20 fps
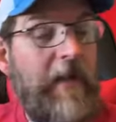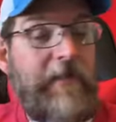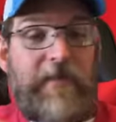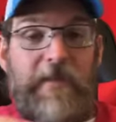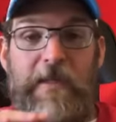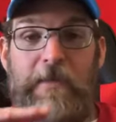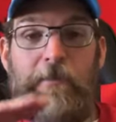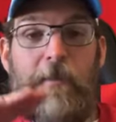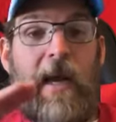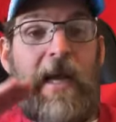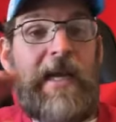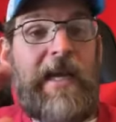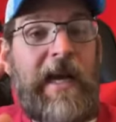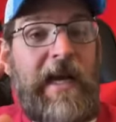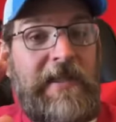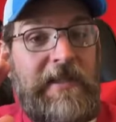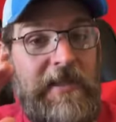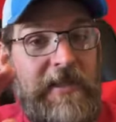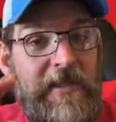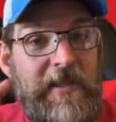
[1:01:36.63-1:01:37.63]
I've seen
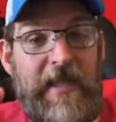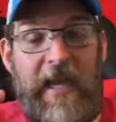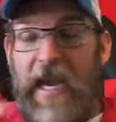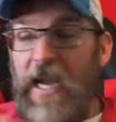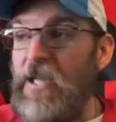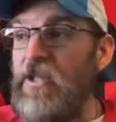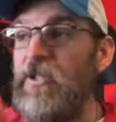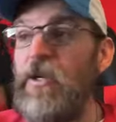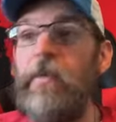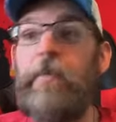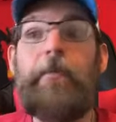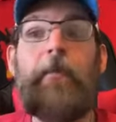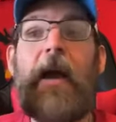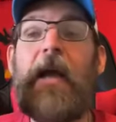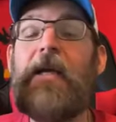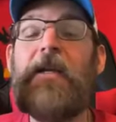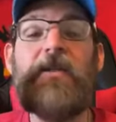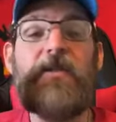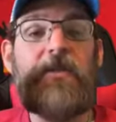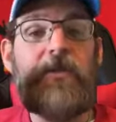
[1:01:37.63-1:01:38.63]
Mike on stage.
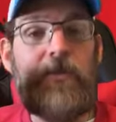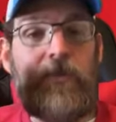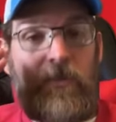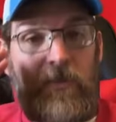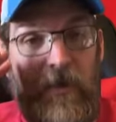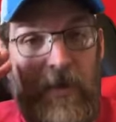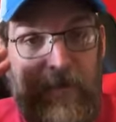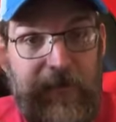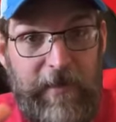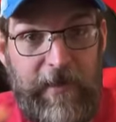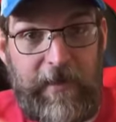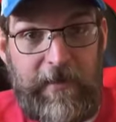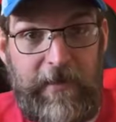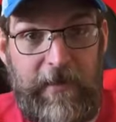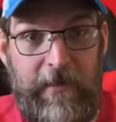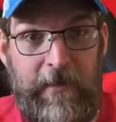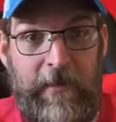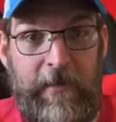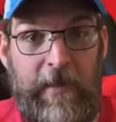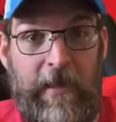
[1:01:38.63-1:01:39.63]
Mike is
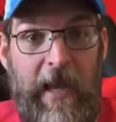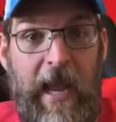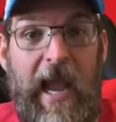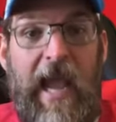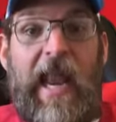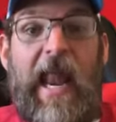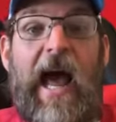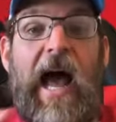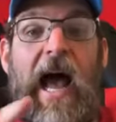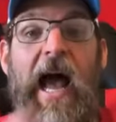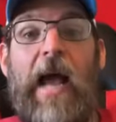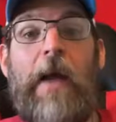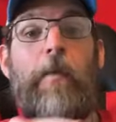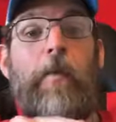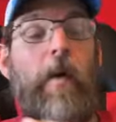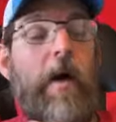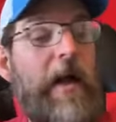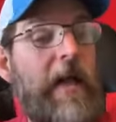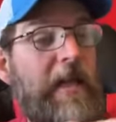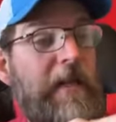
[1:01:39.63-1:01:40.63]
terrific. And
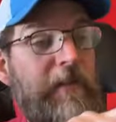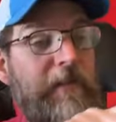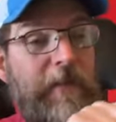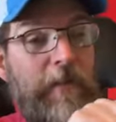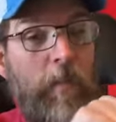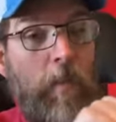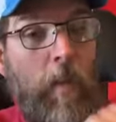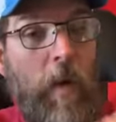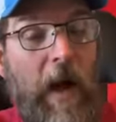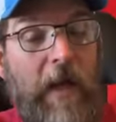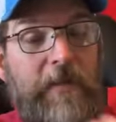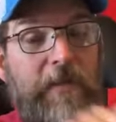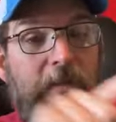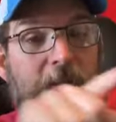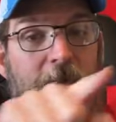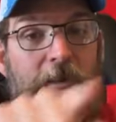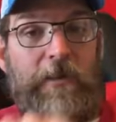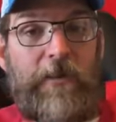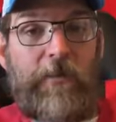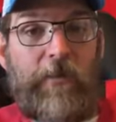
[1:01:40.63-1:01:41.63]
if he
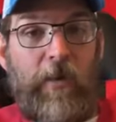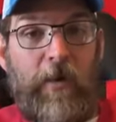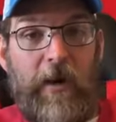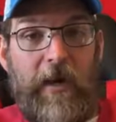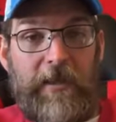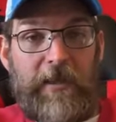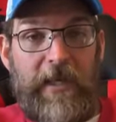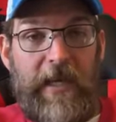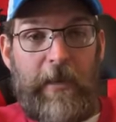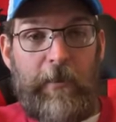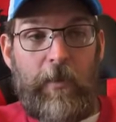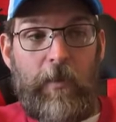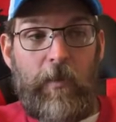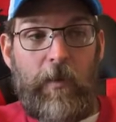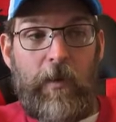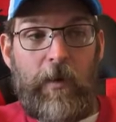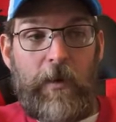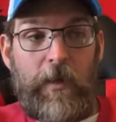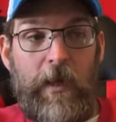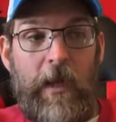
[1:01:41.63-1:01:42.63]
wants to do more on camera
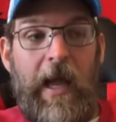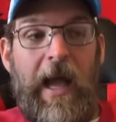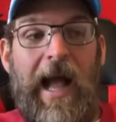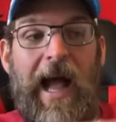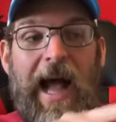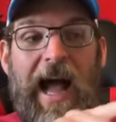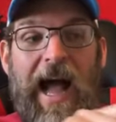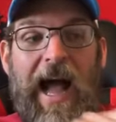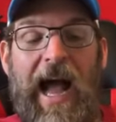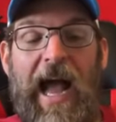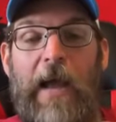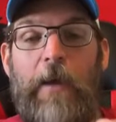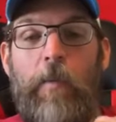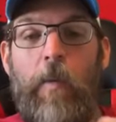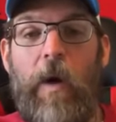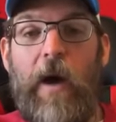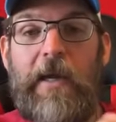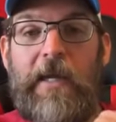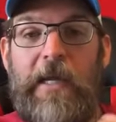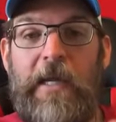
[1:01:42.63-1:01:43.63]
work, I
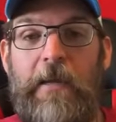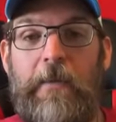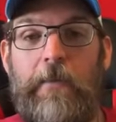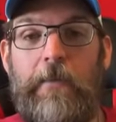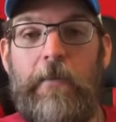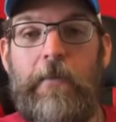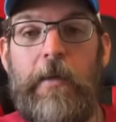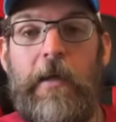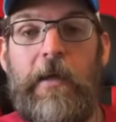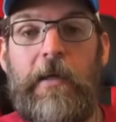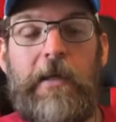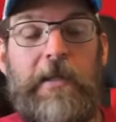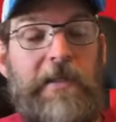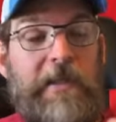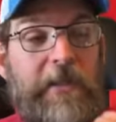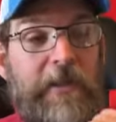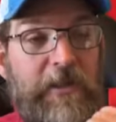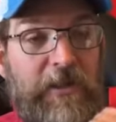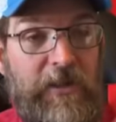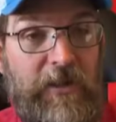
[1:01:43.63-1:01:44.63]
want him,
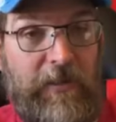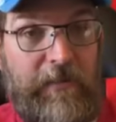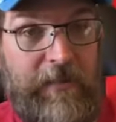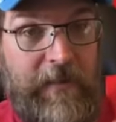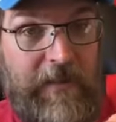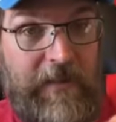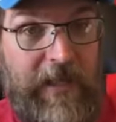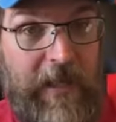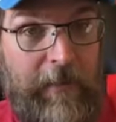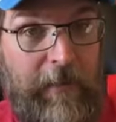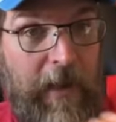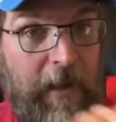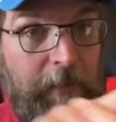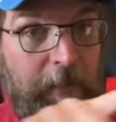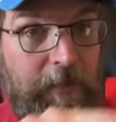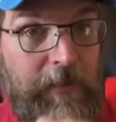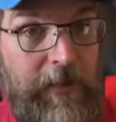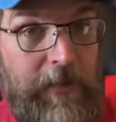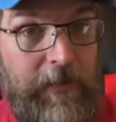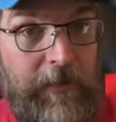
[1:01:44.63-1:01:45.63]
because he deserved the same
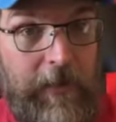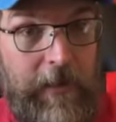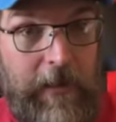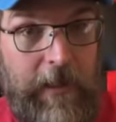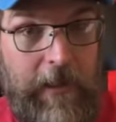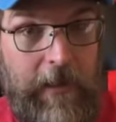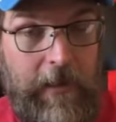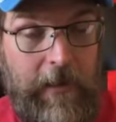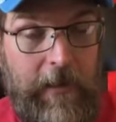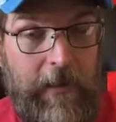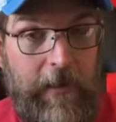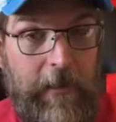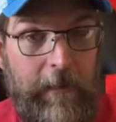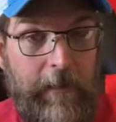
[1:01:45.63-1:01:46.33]
opportunity.